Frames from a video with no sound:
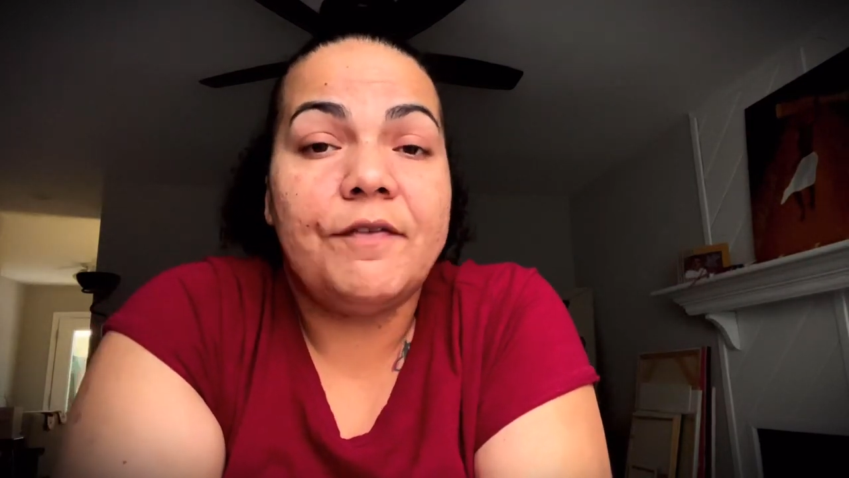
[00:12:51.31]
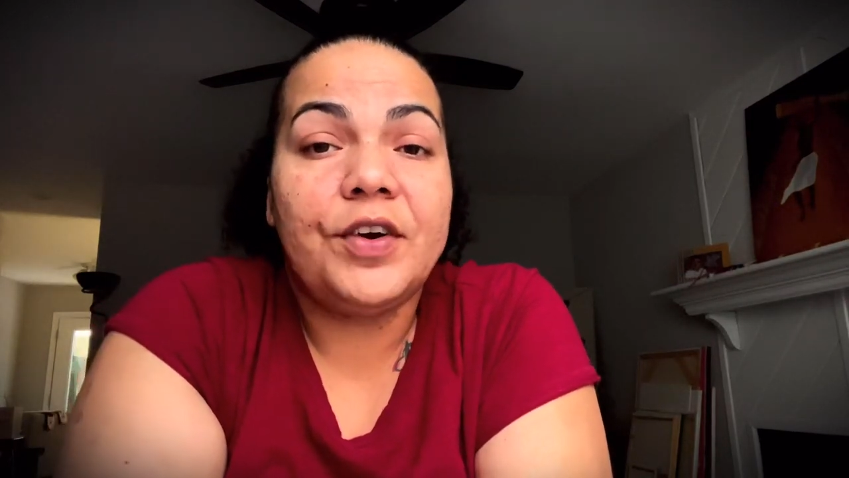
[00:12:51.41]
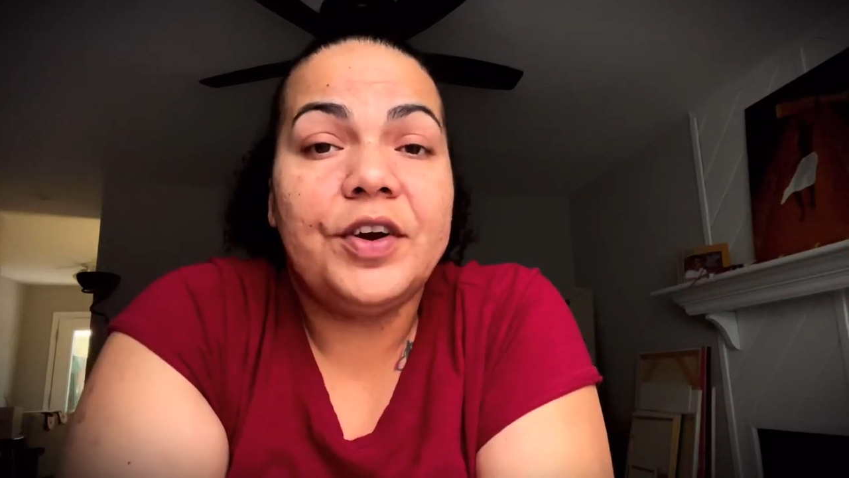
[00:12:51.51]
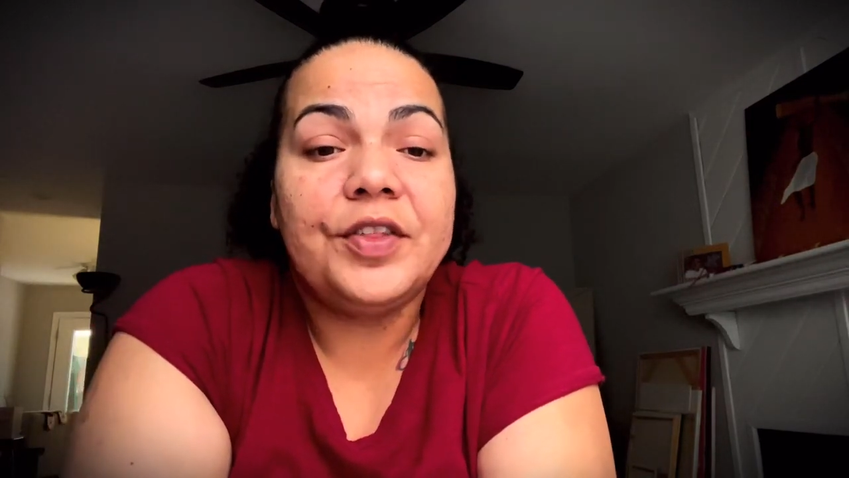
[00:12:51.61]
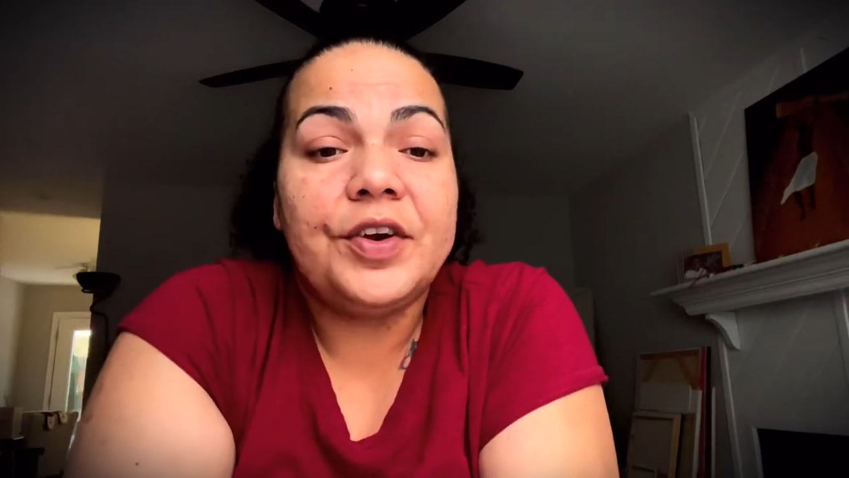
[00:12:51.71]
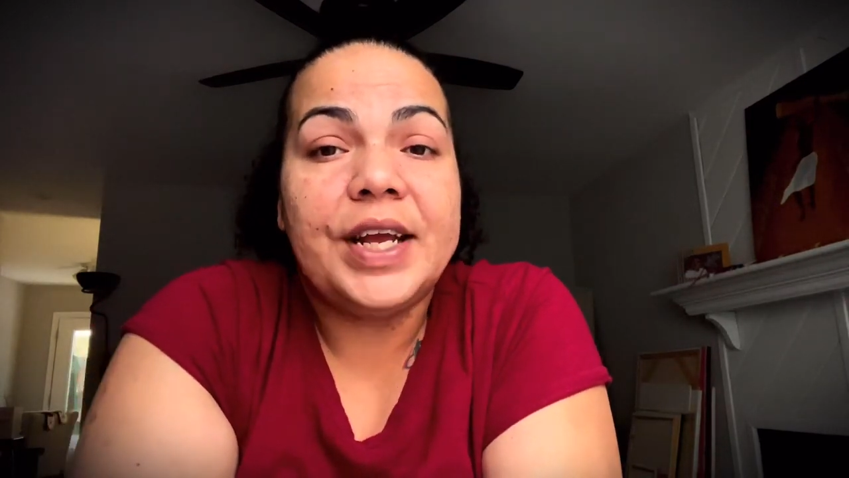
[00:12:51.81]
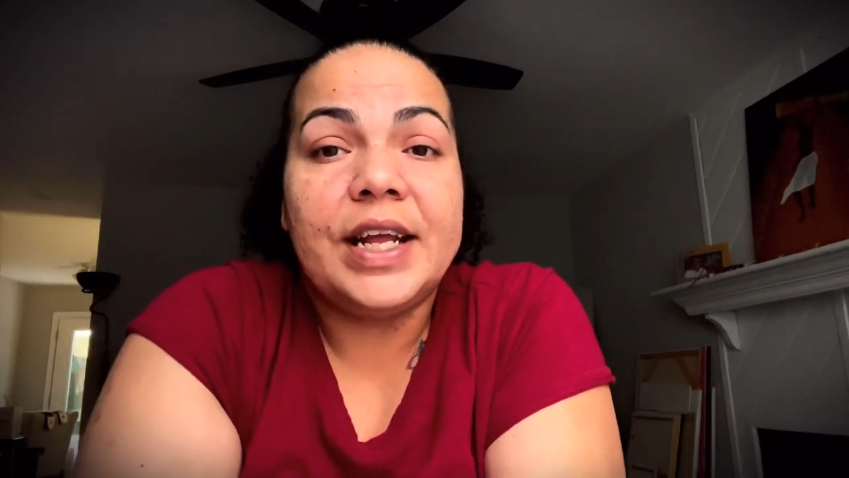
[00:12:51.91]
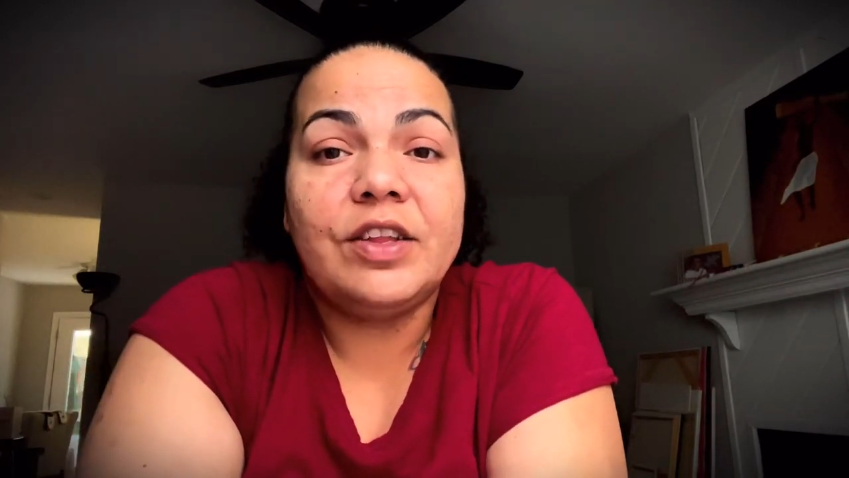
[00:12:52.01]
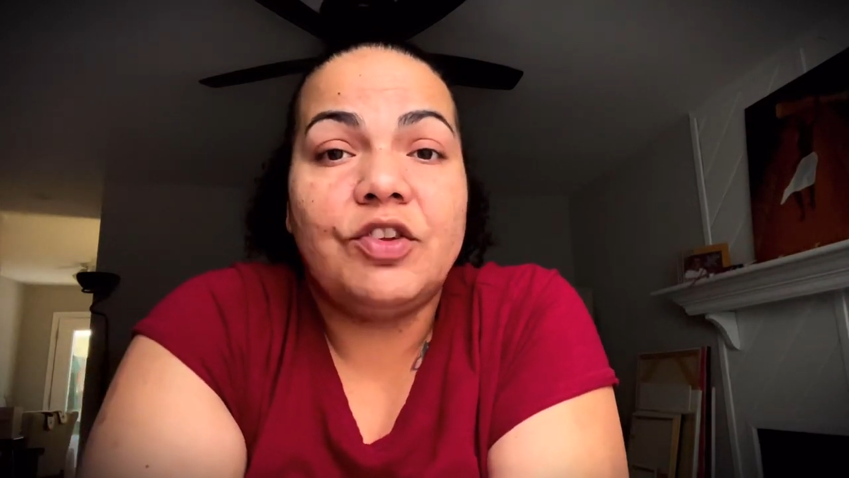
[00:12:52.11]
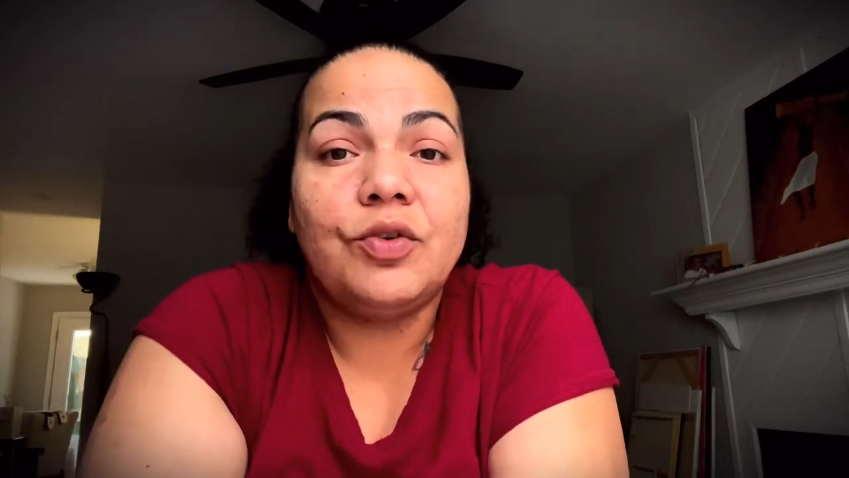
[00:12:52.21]
further
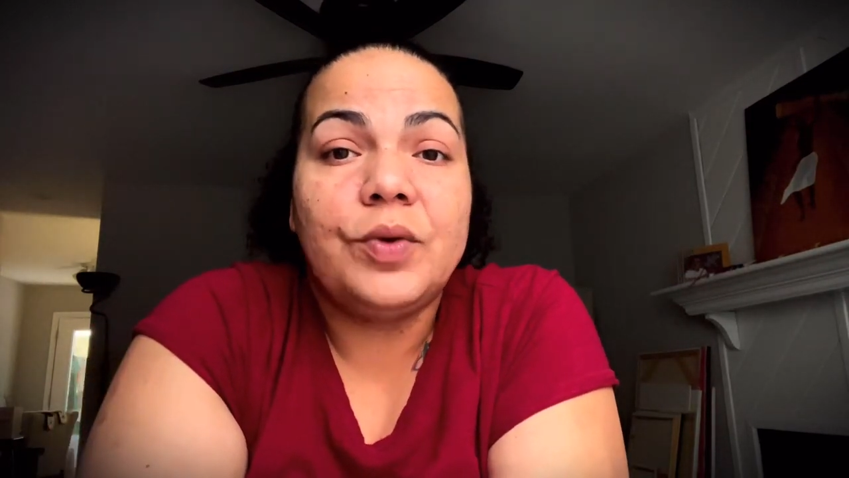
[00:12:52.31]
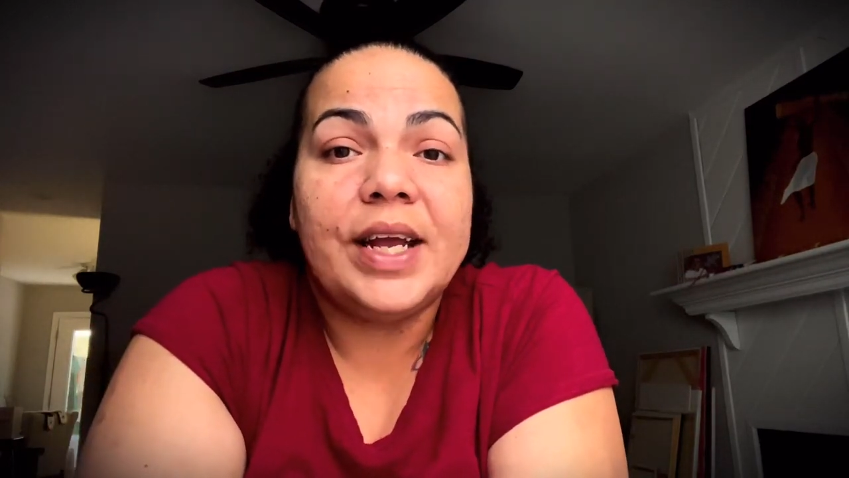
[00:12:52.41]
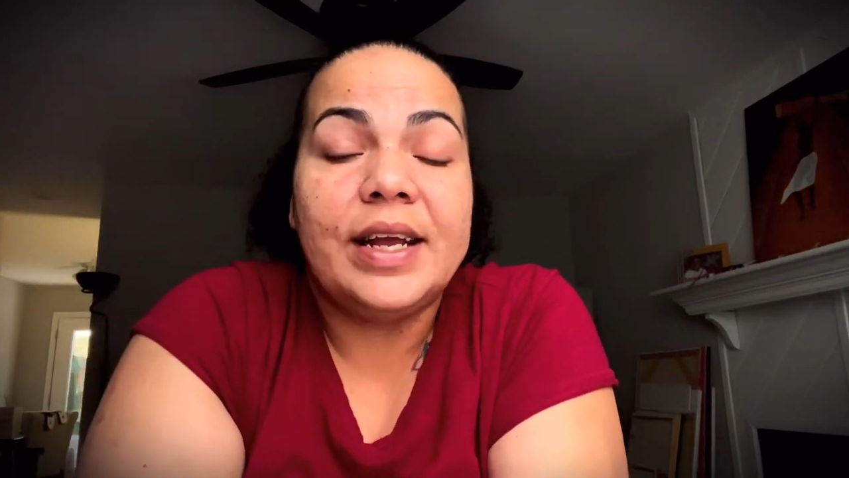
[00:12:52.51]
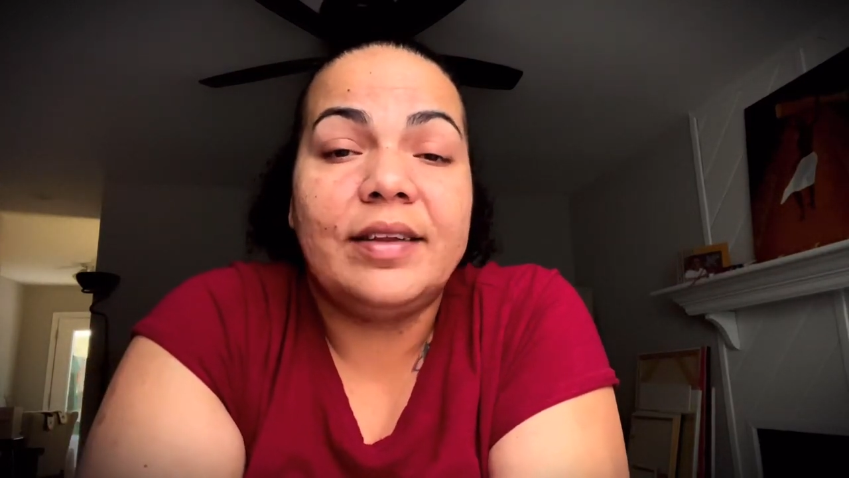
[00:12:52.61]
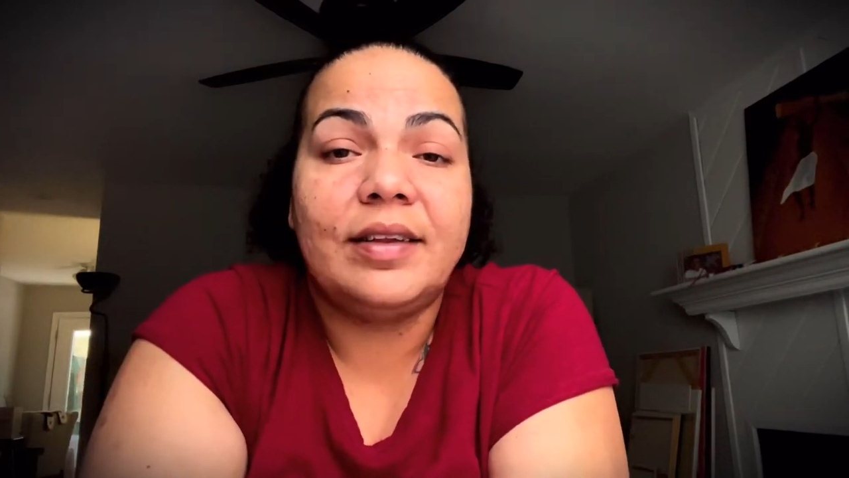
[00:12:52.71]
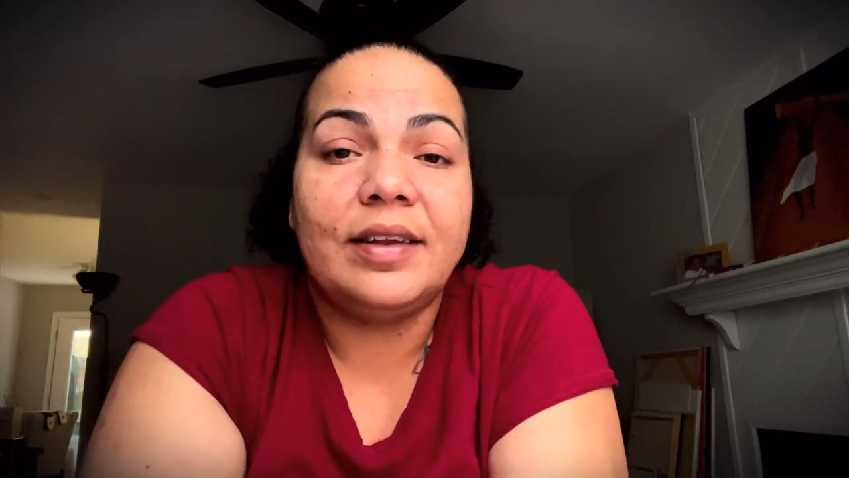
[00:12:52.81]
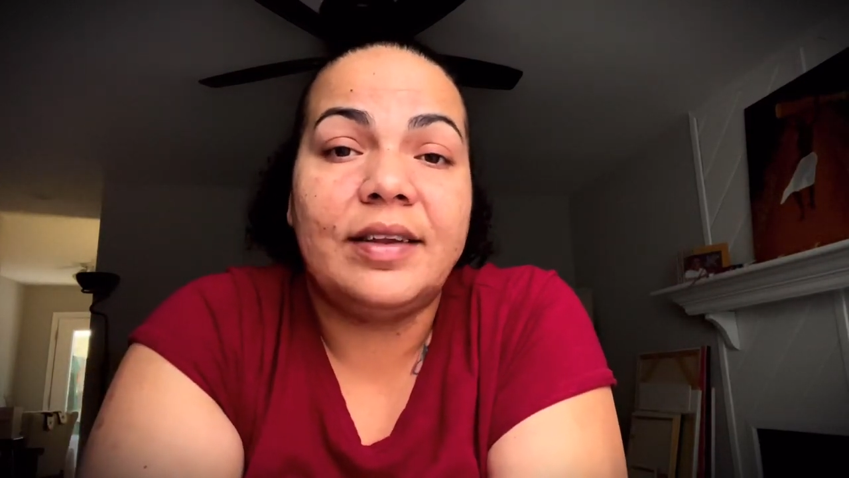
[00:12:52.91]
into is the